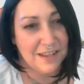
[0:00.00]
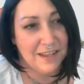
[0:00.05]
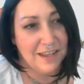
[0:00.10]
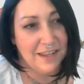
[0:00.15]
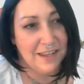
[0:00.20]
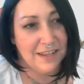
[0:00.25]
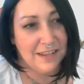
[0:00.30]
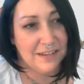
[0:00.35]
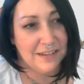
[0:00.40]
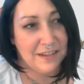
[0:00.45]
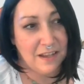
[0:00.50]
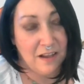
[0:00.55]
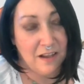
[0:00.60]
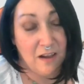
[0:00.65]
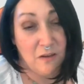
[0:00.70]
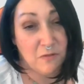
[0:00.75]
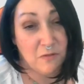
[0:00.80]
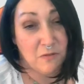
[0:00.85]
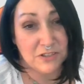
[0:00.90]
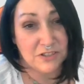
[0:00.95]
And I
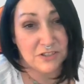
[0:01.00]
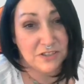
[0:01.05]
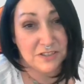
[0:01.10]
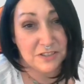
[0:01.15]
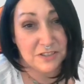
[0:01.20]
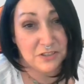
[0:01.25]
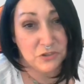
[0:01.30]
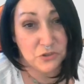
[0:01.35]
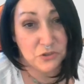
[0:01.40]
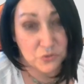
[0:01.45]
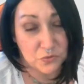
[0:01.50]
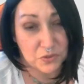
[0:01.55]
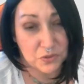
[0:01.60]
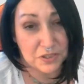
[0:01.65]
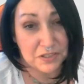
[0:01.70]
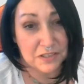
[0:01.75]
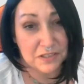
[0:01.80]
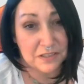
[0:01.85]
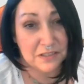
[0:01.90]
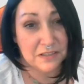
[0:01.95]
always just
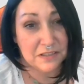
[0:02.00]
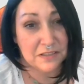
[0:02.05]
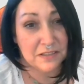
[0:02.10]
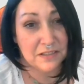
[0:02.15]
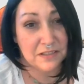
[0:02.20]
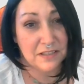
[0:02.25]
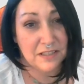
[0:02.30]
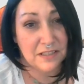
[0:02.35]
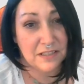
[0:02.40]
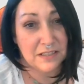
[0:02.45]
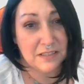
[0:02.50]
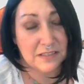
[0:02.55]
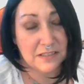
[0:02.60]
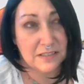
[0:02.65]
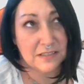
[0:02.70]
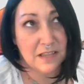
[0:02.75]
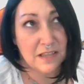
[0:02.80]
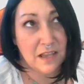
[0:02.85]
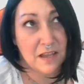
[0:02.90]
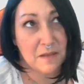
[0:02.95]
enjoyed it.
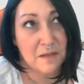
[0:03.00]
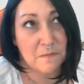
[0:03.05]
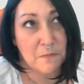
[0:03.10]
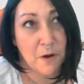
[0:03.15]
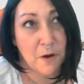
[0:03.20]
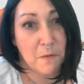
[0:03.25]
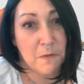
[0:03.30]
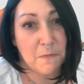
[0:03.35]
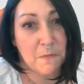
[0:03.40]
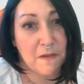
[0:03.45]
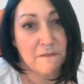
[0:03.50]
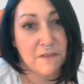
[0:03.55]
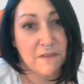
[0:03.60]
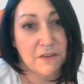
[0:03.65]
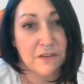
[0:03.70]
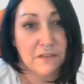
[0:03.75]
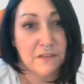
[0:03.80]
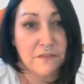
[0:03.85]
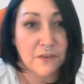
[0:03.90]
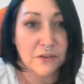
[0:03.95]
Is probably my
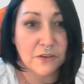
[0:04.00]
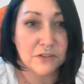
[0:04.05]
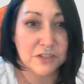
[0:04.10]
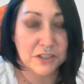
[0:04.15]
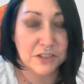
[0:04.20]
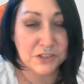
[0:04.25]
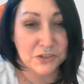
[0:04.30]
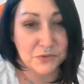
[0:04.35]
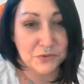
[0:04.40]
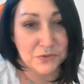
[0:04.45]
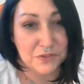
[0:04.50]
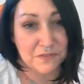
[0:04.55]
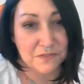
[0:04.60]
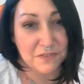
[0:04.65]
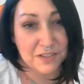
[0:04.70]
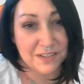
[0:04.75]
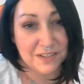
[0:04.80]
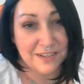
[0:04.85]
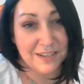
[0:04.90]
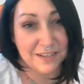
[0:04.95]
very first intuitive
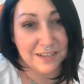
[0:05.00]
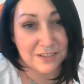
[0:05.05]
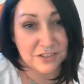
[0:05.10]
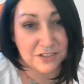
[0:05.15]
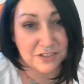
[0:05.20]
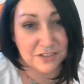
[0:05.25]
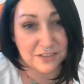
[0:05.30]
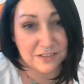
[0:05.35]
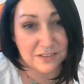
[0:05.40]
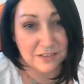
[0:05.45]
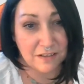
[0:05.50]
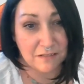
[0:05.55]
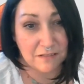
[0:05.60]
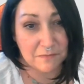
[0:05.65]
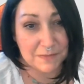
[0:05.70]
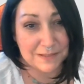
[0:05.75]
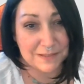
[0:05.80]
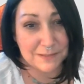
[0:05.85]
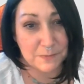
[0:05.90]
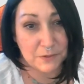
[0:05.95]
connection on
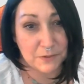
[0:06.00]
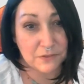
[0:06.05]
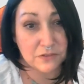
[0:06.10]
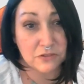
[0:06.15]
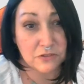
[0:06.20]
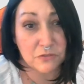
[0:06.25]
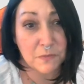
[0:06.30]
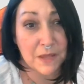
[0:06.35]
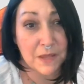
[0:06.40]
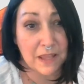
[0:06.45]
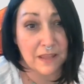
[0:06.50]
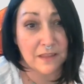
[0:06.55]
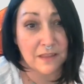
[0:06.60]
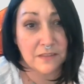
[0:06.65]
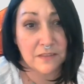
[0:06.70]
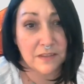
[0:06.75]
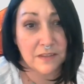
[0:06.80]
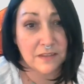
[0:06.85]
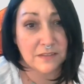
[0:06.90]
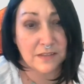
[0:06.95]
my spiritual path.
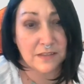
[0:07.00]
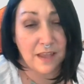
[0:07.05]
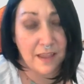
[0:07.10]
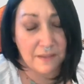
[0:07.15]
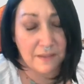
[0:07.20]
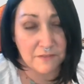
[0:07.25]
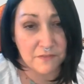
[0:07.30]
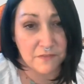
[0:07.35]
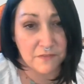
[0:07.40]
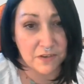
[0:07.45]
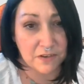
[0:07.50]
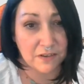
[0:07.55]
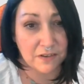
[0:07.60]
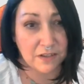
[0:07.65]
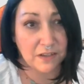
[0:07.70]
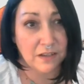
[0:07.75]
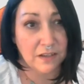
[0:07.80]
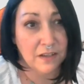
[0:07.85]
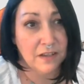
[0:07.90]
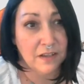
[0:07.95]
Is I have a
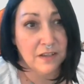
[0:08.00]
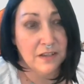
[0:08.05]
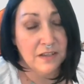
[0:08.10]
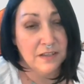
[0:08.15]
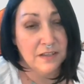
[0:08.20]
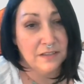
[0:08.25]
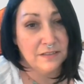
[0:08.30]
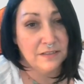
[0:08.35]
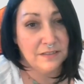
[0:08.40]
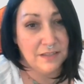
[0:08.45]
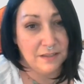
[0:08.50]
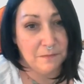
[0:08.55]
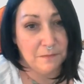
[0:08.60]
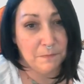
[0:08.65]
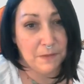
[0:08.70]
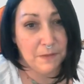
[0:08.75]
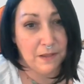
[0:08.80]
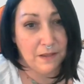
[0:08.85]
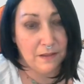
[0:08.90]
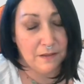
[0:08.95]
very deep
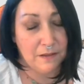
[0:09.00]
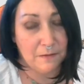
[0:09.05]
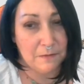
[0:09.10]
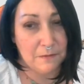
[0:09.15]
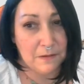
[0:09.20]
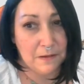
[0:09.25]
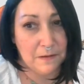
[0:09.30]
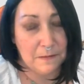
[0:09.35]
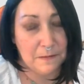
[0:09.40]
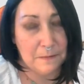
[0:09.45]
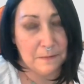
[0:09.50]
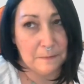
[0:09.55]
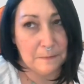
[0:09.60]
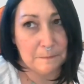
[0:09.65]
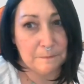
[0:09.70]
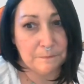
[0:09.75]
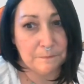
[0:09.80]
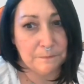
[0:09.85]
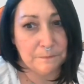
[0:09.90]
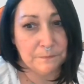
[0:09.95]

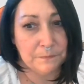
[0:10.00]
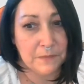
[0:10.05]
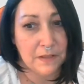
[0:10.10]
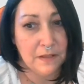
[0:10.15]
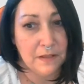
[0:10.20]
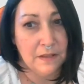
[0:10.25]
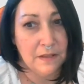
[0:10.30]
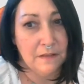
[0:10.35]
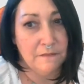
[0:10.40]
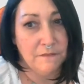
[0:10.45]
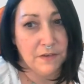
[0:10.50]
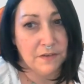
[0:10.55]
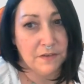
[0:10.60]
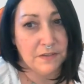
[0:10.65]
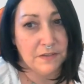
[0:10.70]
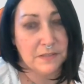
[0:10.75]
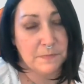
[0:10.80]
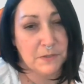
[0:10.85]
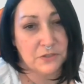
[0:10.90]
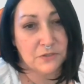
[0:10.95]
and very
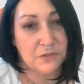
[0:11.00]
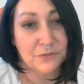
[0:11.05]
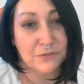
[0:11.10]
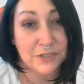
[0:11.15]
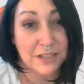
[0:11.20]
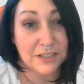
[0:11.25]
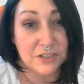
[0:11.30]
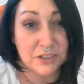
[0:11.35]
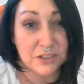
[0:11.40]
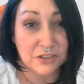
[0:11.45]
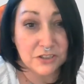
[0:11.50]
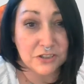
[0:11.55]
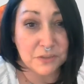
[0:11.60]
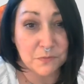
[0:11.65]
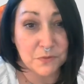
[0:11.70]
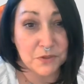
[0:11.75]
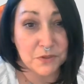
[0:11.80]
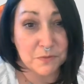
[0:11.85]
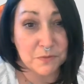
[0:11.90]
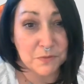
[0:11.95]
special relationship
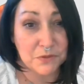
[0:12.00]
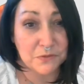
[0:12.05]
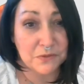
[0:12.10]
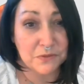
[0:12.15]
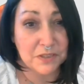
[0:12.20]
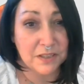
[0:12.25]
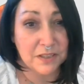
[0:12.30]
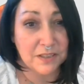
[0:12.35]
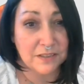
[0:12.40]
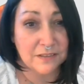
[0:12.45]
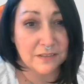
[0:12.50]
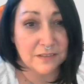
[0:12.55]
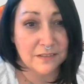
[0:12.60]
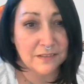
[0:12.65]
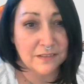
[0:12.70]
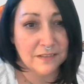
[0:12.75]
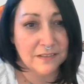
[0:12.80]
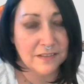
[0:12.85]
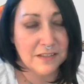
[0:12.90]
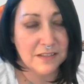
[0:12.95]
with the moon. And
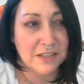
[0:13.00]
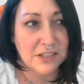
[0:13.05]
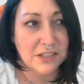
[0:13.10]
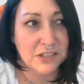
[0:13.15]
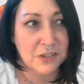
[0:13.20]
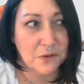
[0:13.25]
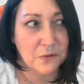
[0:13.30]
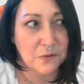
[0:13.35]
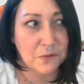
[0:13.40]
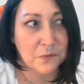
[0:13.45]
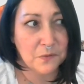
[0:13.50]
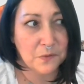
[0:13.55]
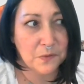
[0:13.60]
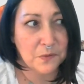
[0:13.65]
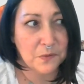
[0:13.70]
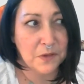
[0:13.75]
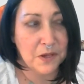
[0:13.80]
so